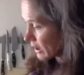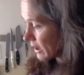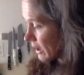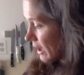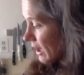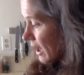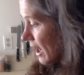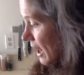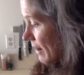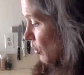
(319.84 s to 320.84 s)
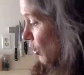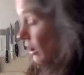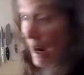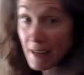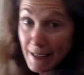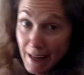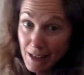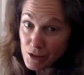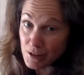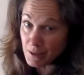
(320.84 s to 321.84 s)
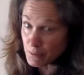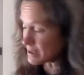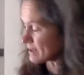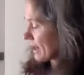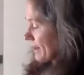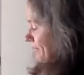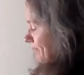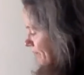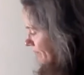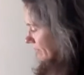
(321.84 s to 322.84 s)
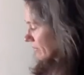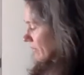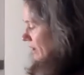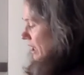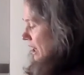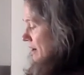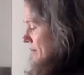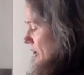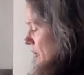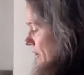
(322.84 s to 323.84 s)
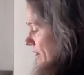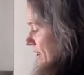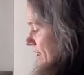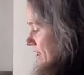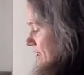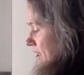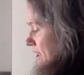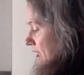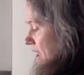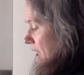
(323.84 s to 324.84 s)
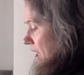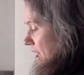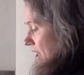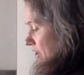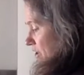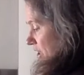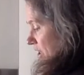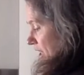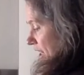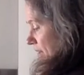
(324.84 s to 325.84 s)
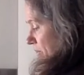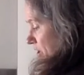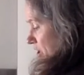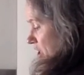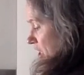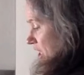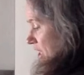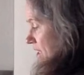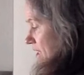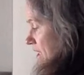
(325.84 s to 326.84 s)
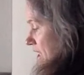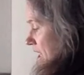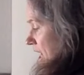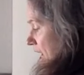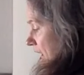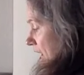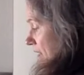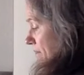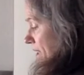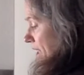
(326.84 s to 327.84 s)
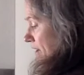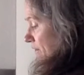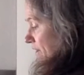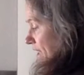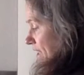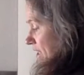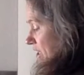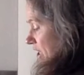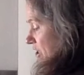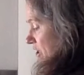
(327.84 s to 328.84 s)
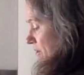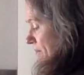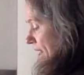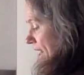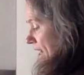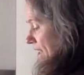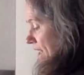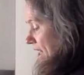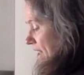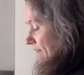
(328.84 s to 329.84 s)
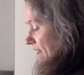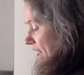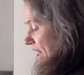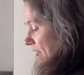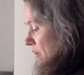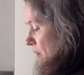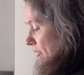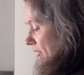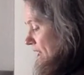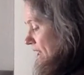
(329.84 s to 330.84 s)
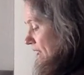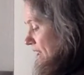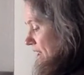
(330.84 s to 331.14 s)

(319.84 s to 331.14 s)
it, or how to gauge that it was done. But with this, just gonna kind of put the cheese on. Be careful not to touch the pan kind of in any way.